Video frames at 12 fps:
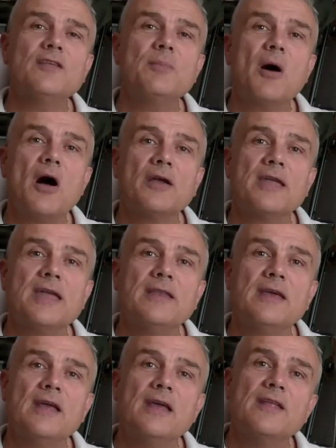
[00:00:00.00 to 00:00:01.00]
the bargain.
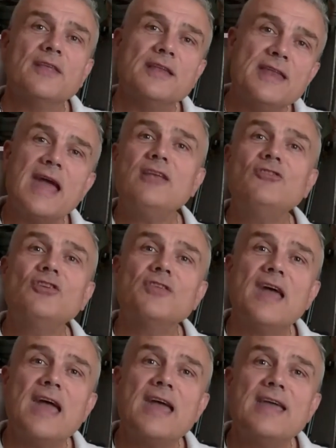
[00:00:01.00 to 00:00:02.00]
The nature
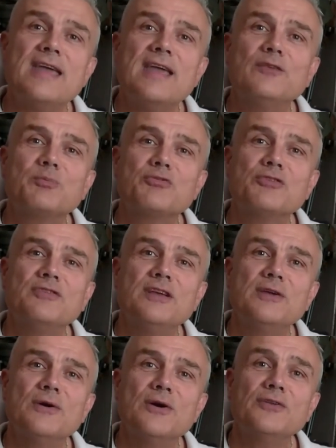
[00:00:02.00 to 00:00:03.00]
there is pretty
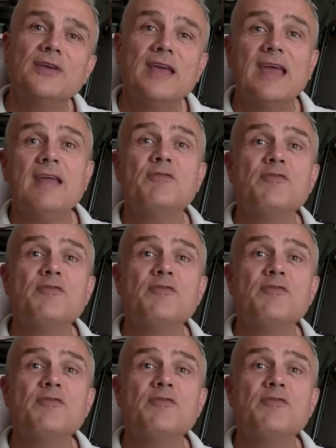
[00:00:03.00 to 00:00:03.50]
good. In